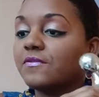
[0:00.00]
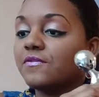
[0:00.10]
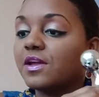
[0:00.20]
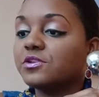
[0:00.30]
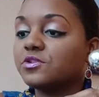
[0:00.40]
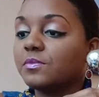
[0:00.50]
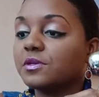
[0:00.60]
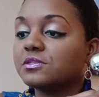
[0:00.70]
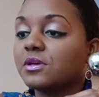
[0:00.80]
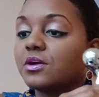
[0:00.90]
facial
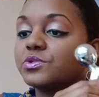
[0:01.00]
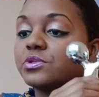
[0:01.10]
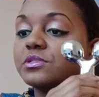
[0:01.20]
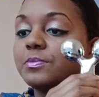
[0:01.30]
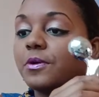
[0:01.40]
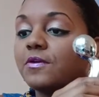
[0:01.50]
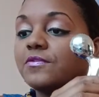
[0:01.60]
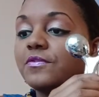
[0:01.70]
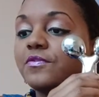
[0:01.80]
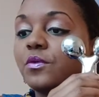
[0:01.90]
massager is
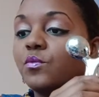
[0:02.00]
perfect for